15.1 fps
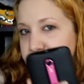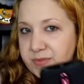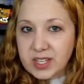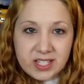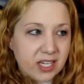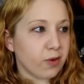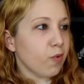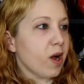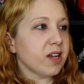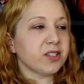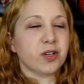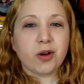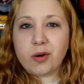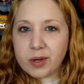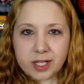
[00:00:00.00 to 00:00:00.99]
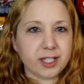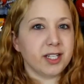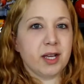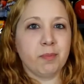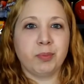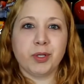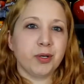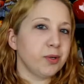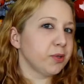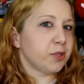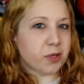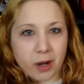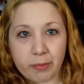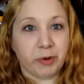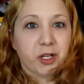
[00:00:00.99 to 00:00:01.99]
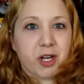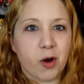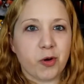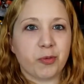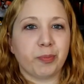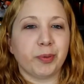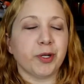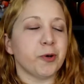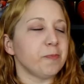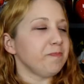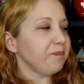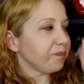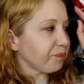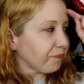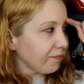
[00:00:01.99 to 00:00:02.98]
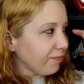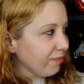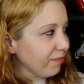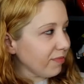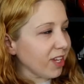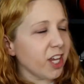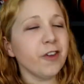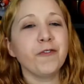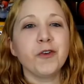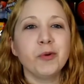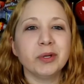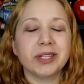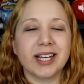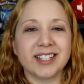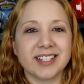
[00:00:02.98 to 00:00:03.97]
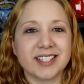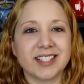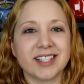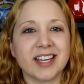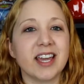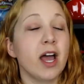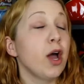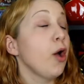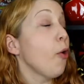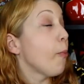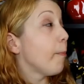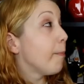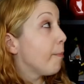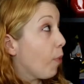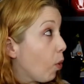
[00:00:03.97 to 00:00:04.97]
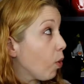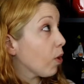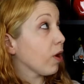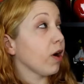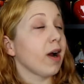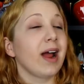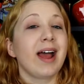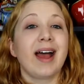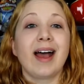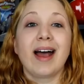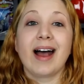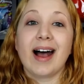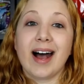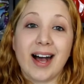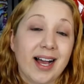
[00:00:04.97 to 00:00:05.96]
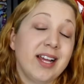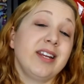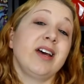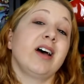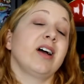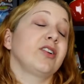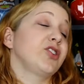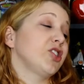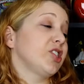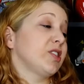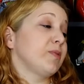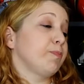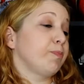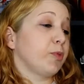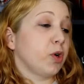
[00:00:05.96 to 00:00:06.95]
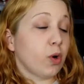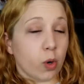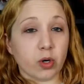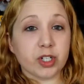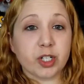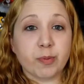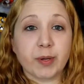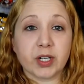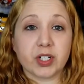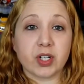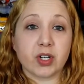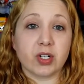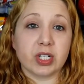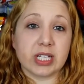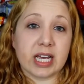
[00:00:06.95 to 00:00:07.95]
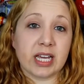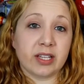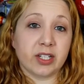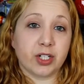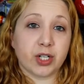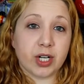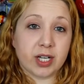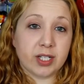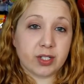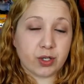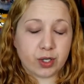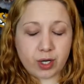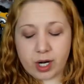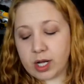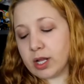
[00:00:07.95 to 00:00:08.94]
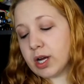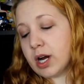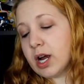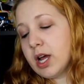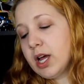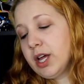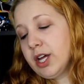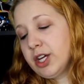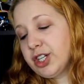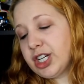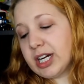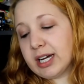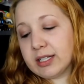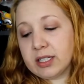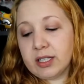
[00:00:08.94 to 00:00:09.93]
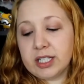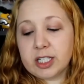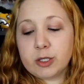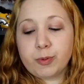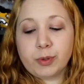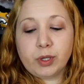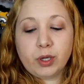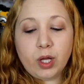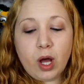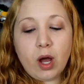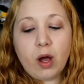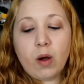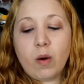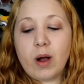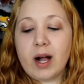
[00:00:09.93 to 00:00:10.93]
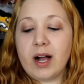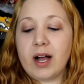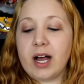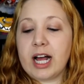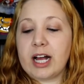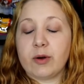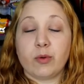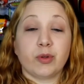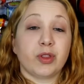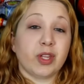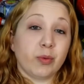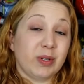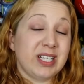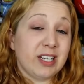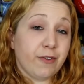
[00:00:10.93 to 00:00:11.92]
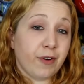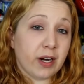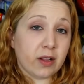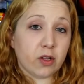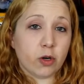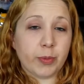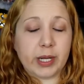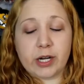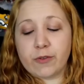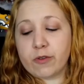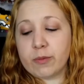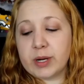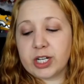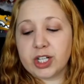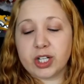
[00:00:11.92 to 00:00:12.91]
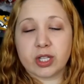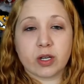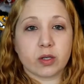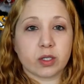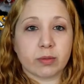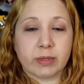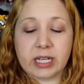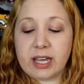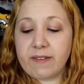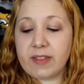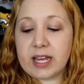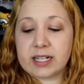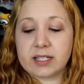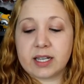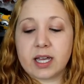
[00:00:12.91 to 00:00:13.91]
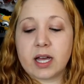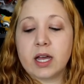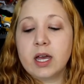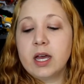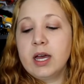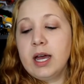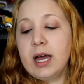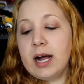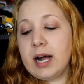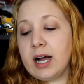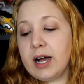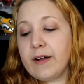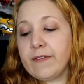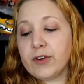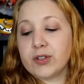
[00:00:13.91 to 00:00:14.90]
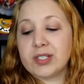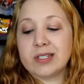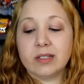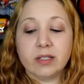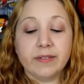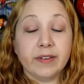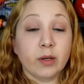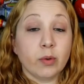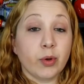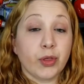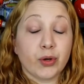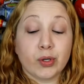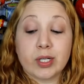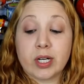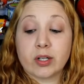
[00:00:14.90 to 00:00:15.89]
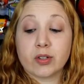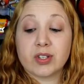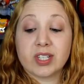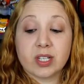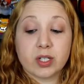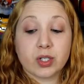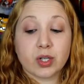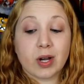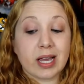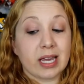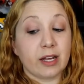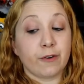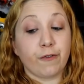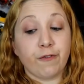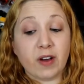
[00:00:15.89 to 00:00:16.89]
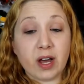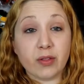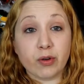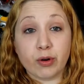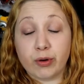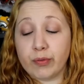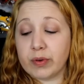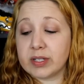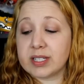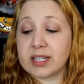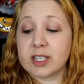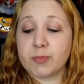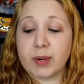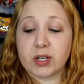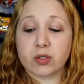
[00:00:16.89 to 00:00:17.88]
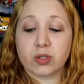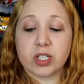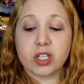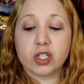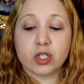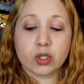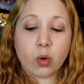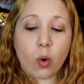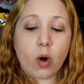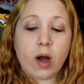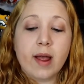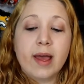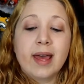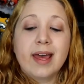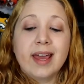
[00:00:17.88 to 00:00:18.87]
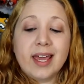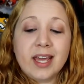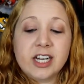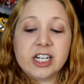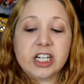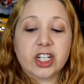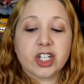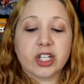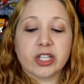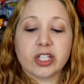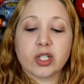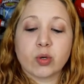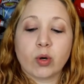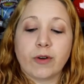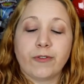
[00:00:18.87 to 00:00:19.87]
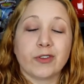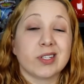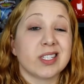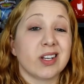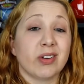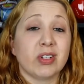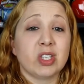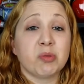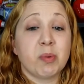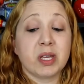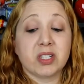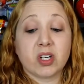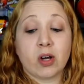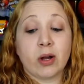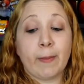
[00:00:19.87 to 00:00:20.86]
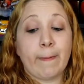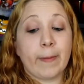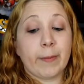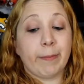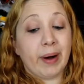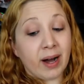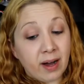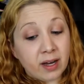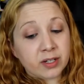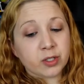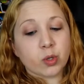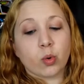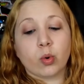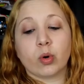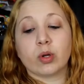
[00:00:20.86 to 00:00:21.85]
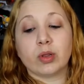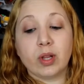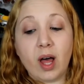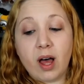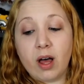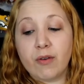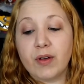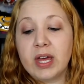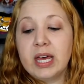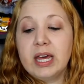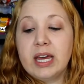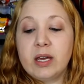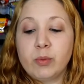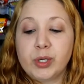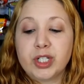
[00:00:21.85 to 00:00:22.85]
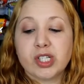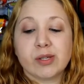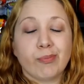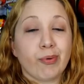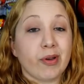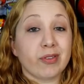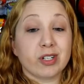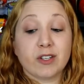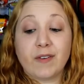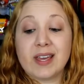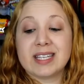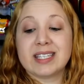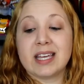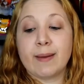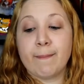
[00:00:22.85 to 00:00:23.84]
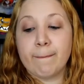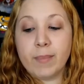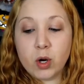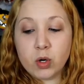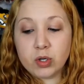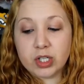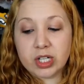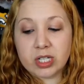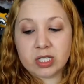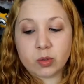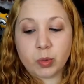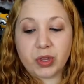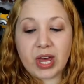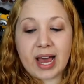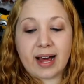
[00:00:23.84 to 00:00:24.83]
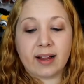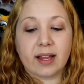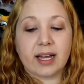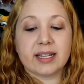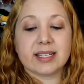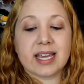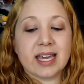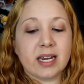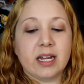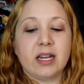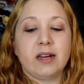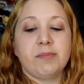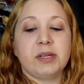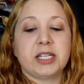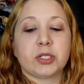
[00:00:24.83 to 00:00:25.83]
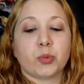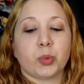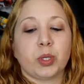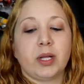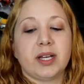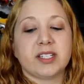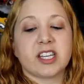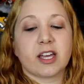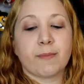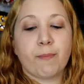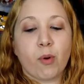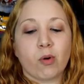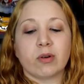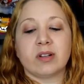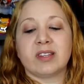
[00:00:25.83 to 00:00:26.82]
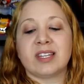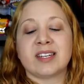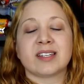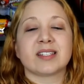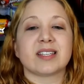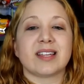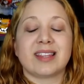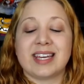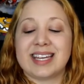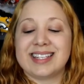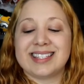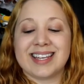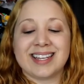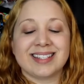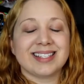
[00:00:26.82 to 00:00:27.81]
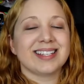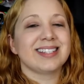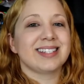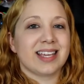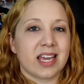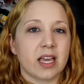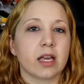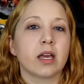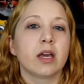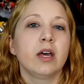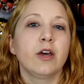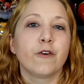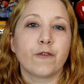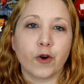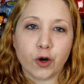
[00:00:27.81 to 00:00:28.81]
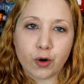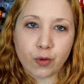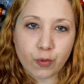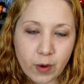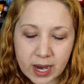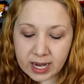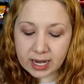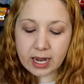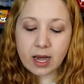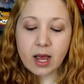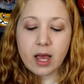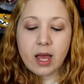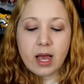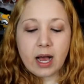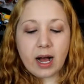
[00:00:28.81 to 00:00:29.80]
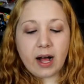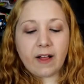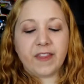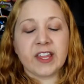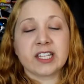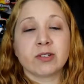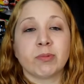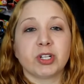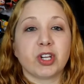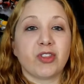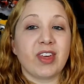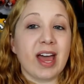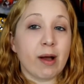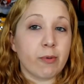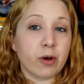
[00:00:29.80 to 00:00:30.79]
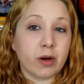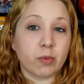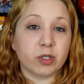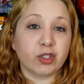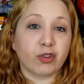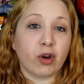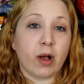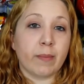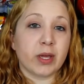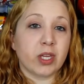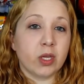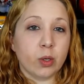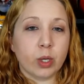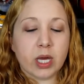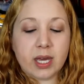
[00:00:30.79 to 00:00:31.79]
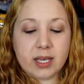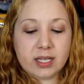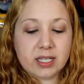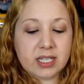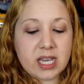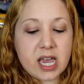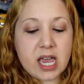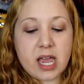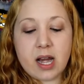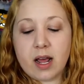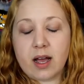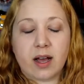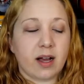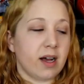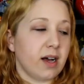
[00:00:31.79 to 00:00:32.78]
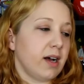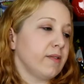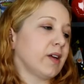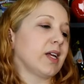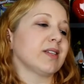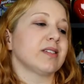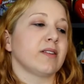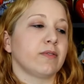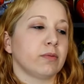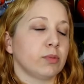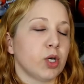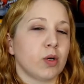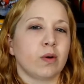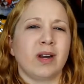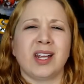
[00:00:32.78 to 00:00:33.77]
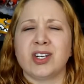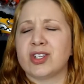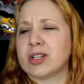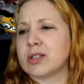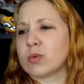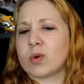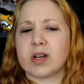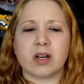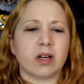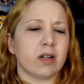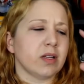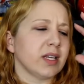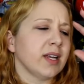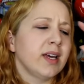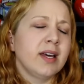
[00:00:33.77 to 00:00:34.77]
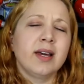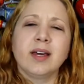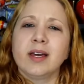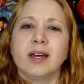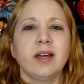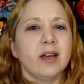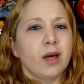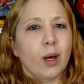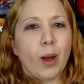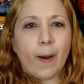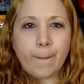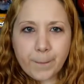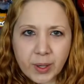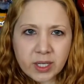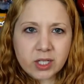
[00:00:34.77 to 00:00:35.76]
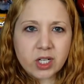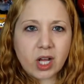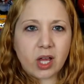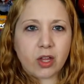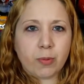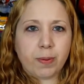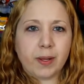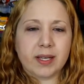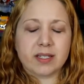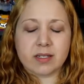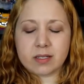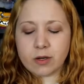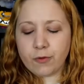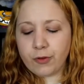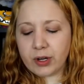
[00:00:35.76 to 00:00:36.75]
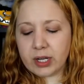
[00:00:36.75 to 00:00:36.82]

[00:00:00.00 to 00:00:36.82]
It Ted Rosso, it said Blue, so I'm going to go with Blue. If you would like to see more hide it, uh, just gorgeous pictures and the teaser trailer. Check out the links below. Uh, we did find a little bit of information though, so I'm gonna give that to you. Uh, they're still living with their younger sister and father, who runs a specialty store. In addition, the story for the series is based on bond or love, in which the brothers face emotions with allies and enemies, realizing important things they tend to take for granted. Uh, thanks so much. That one was from Yuki's Seed. Uh, I've gotten stuff from Toku Nation as well, and bunch of other places. Don't